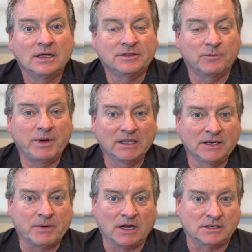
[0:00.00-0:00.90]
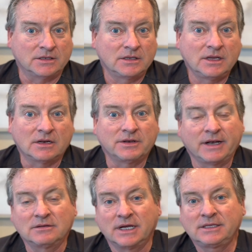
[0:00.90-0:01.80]
their belly button. They
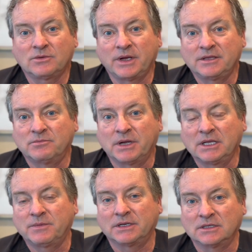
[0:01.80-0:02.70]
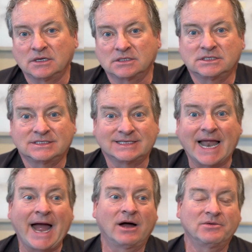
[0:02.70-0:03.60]
don't like the way their belly button looks. It's an
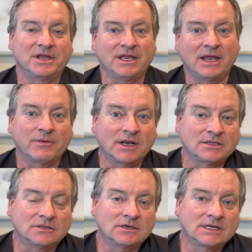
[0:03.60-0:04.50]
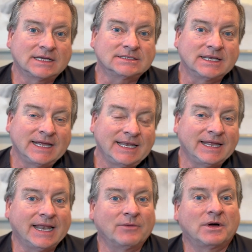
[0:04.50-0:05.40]
outie. They want it to look as an
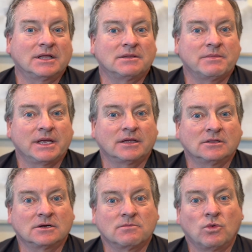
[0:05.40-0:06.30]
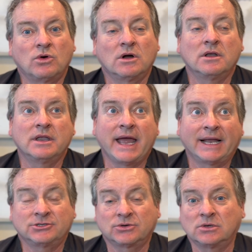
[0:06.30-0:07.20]
innie. They want it to make it look more
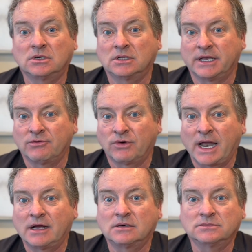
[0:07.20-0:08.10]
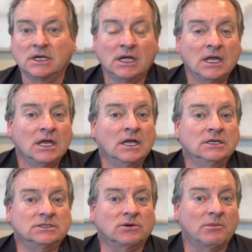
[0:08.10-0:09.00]
natural and round.
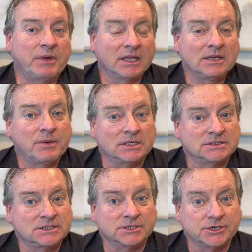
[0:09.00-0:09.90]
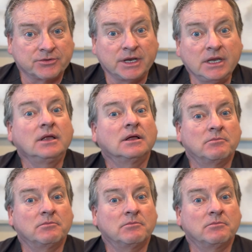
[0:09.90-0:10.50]
So a belly button surgery,